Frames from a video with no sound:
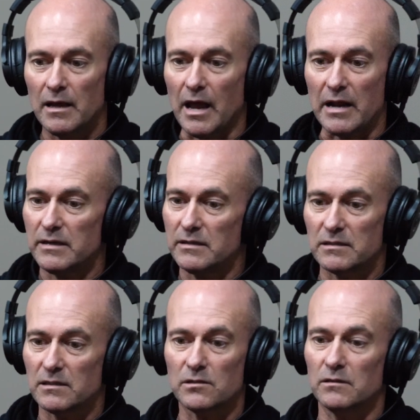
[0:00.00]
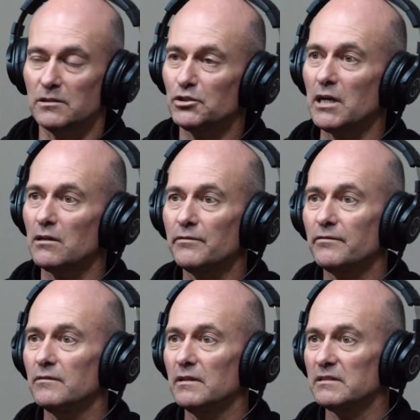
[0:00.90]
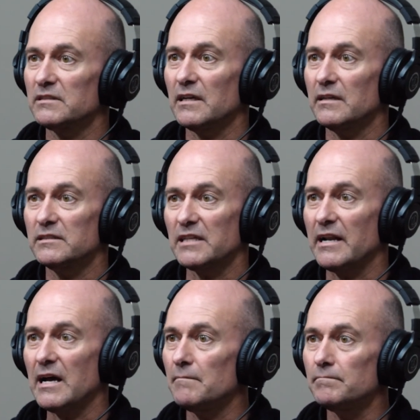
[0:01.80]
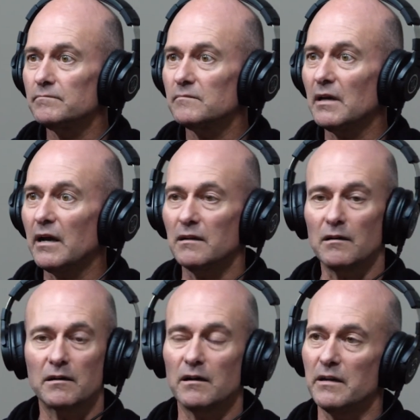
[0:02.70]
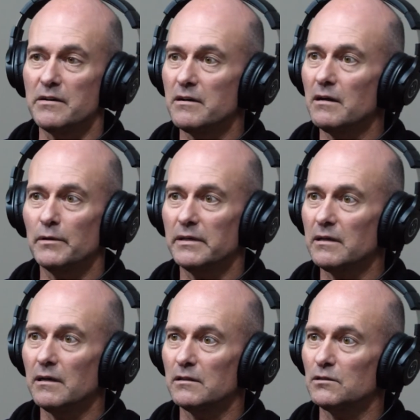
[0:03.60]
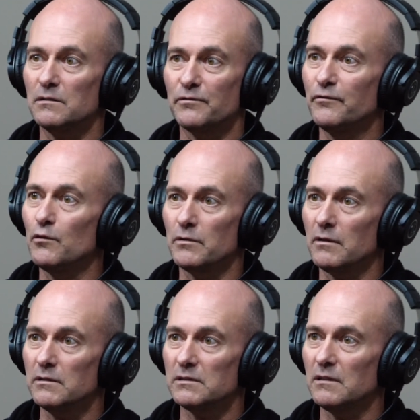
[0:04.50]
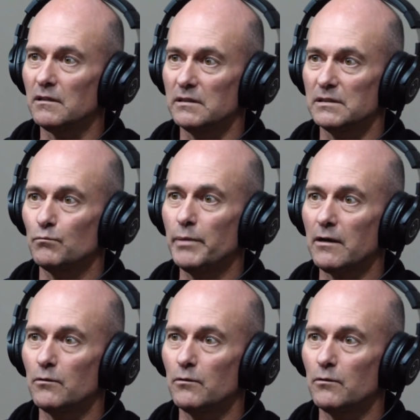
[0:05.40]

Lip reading: he just decided to shut off and sat up, and I had nowhere to go because I was full noise on his back